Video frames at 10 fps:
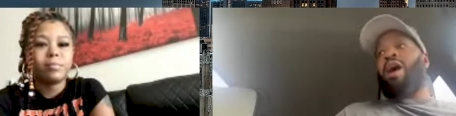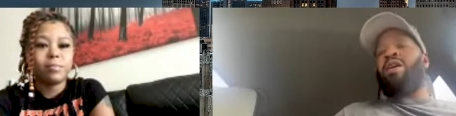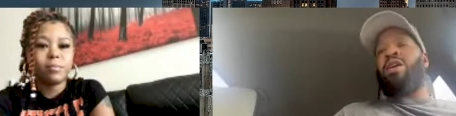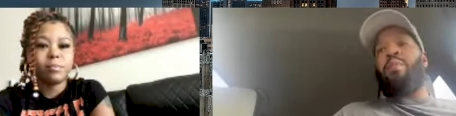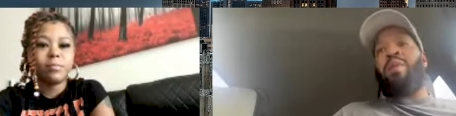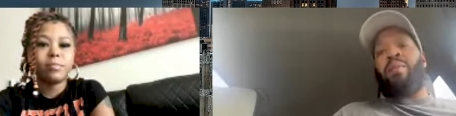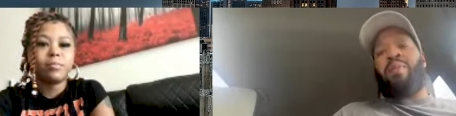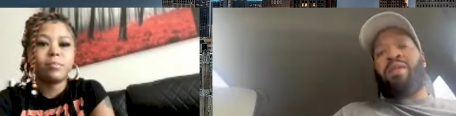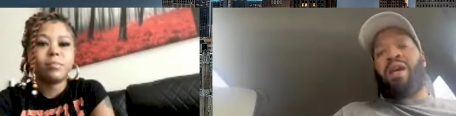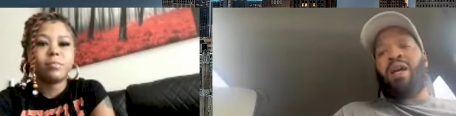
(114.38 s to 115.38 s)
Speaker 1: have you been
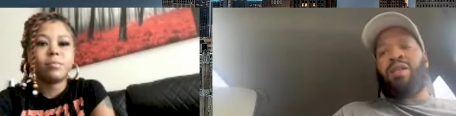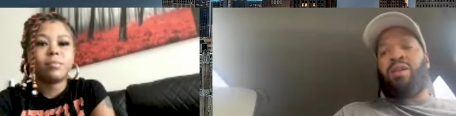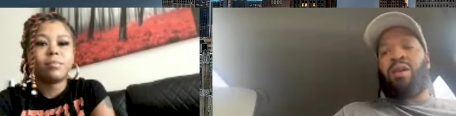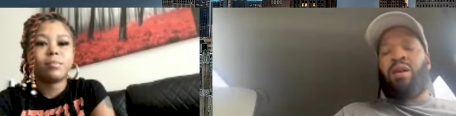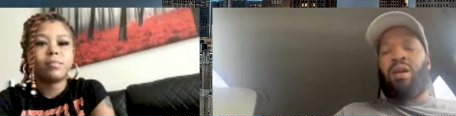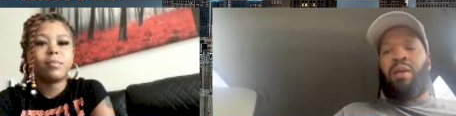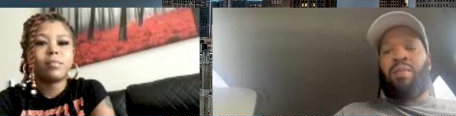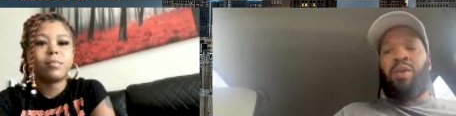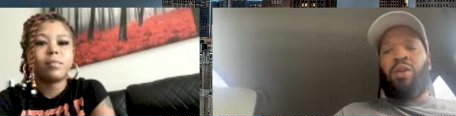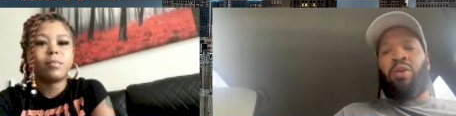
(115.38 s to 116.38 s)
besides the um,
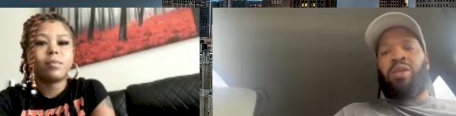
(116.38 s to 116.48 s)
you know, the